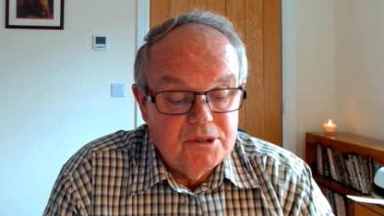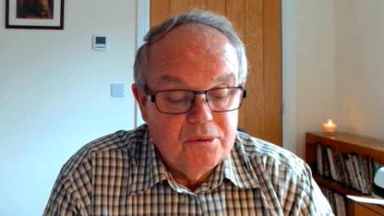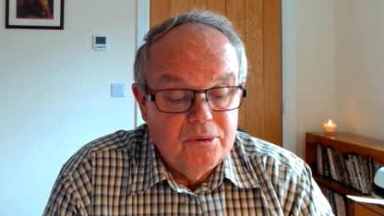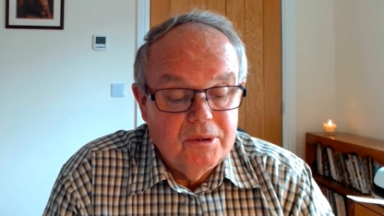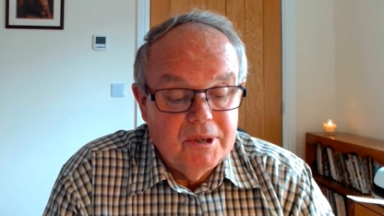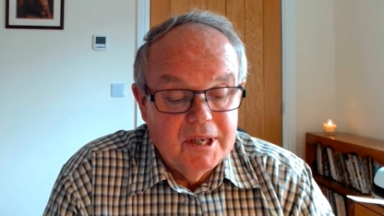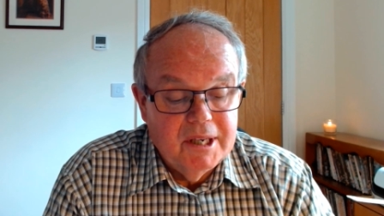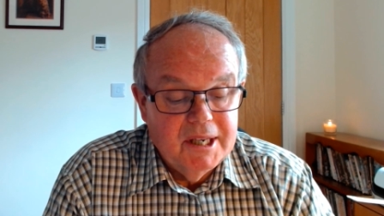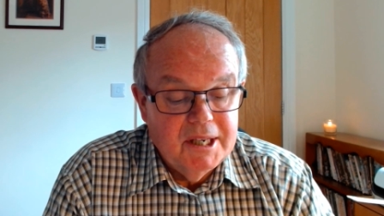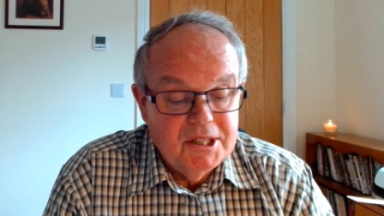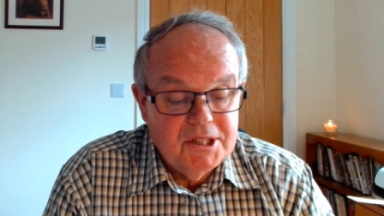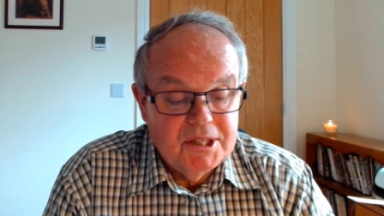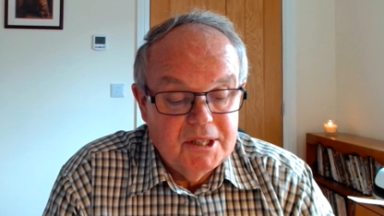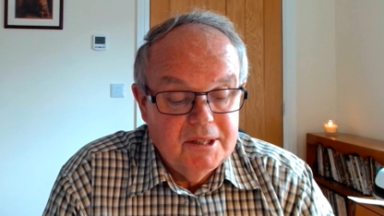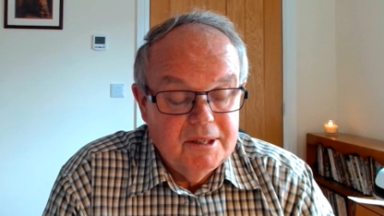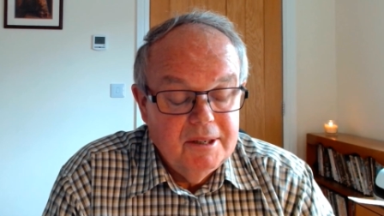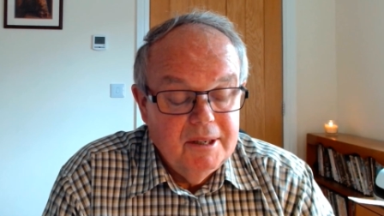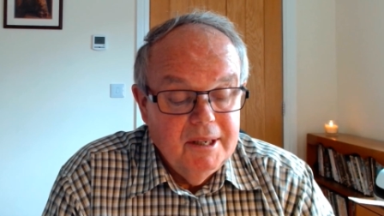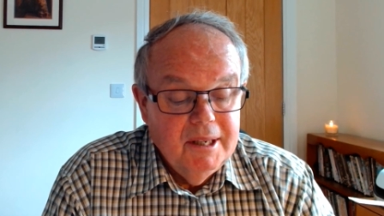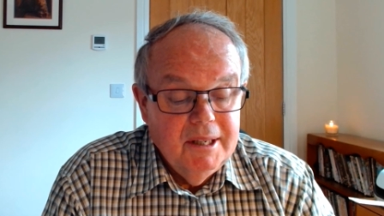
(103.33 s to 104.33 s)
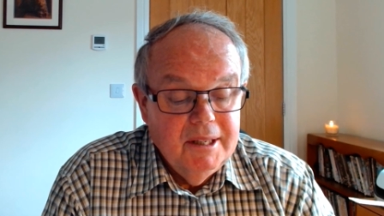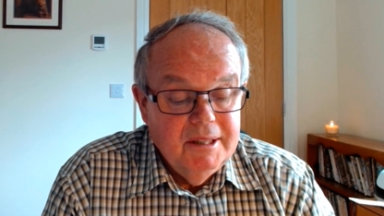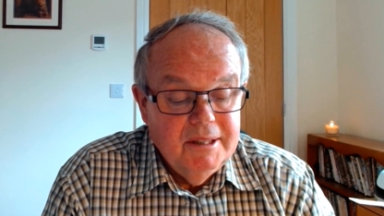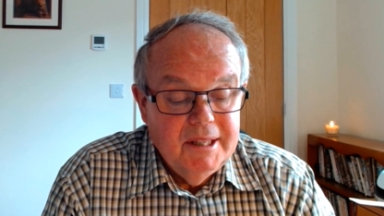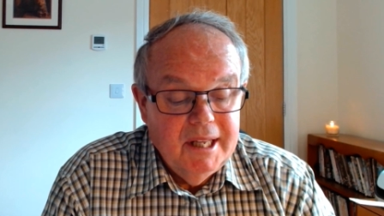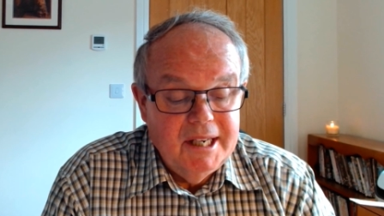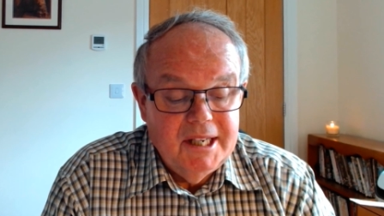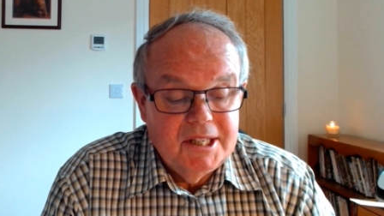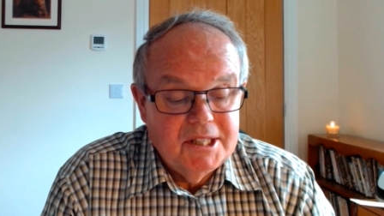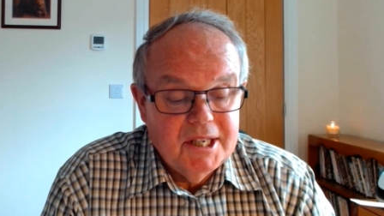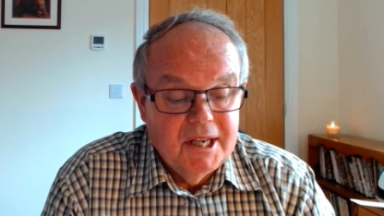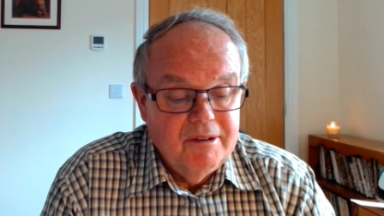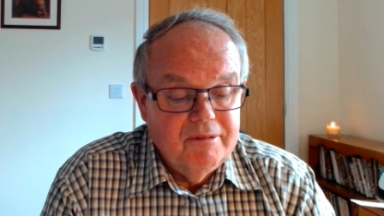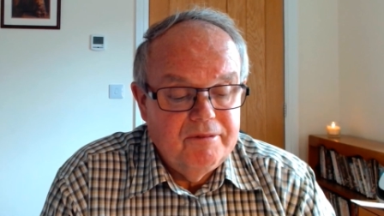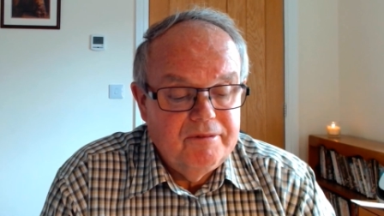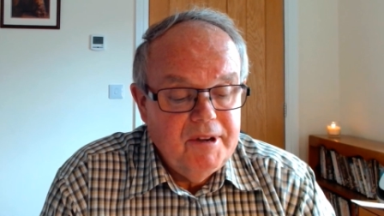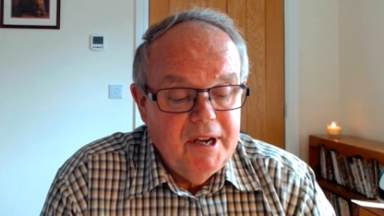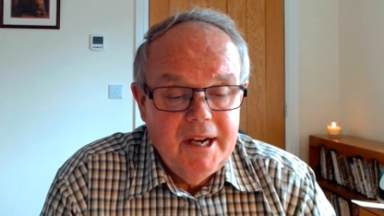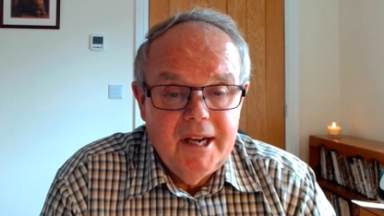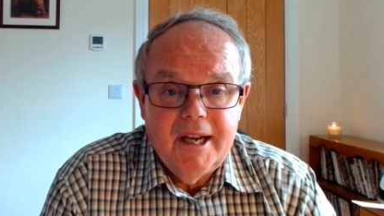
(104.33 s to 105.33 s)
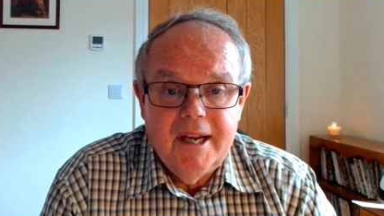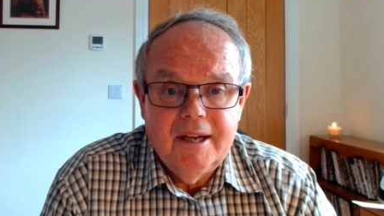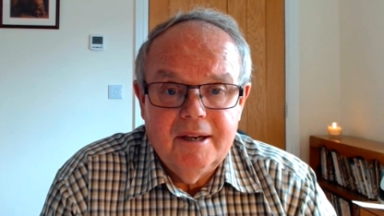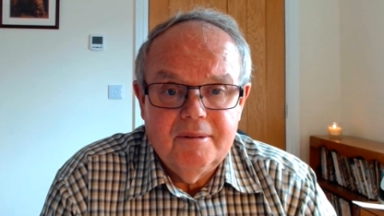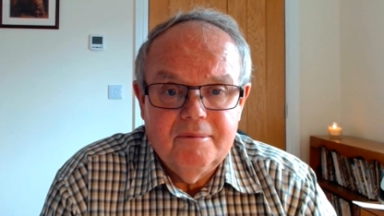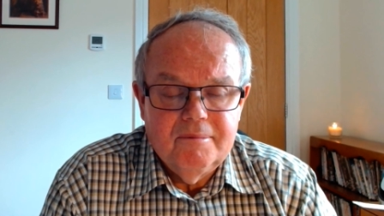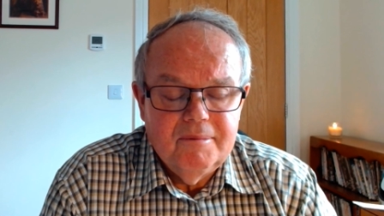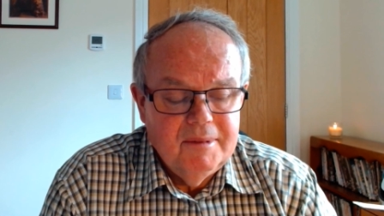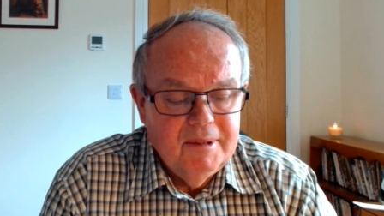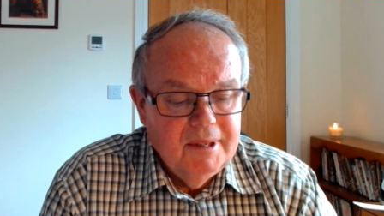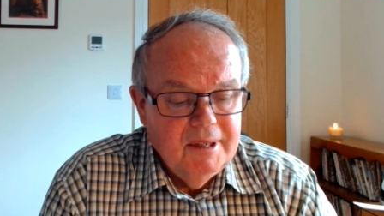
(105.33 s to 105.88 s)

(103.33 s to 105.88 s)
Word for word: organiser that it's unfair